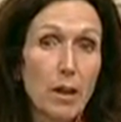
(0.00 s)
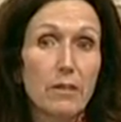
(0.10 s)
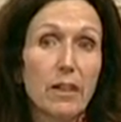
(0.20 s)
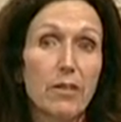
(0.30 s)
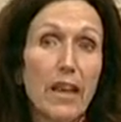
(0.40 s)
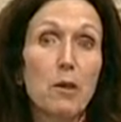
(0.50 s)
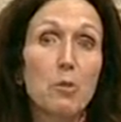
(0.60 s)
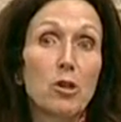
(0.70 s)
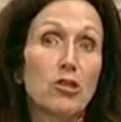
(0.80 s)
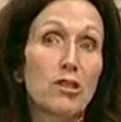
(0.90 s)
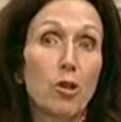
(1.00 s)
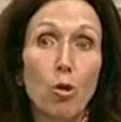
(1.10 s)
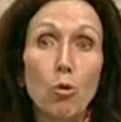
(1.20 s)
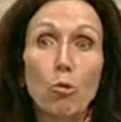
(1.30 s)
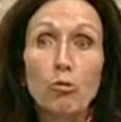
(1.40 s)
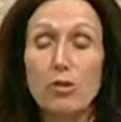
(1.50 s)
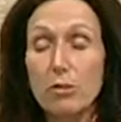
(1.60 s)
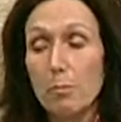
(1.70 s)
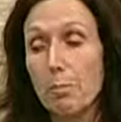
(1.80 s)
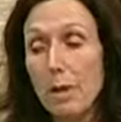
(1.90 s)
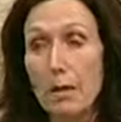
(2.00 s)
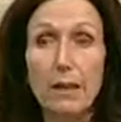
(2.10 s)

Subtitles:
that person holds maybe